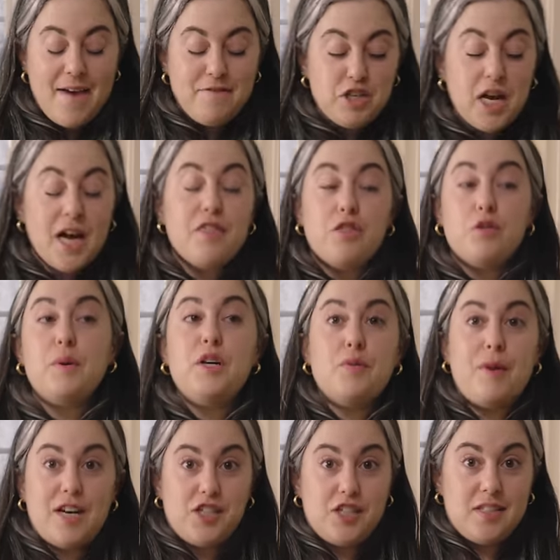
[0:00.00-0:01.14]
have to cut in three
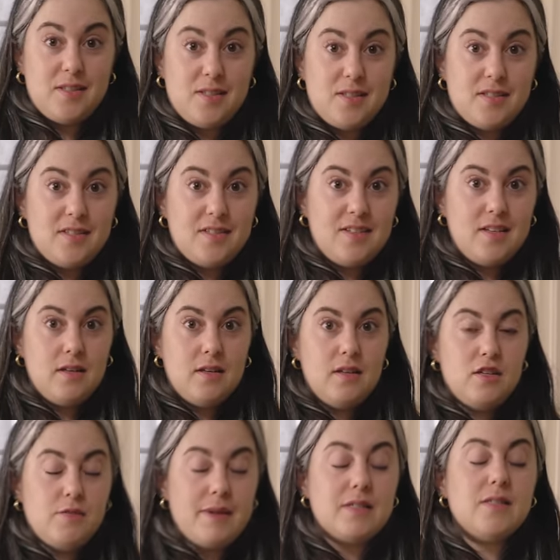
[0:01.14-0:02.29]
directions
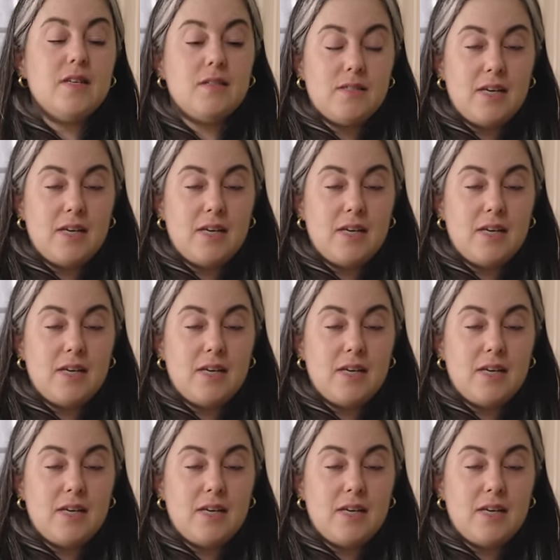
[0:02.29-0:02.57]
to make six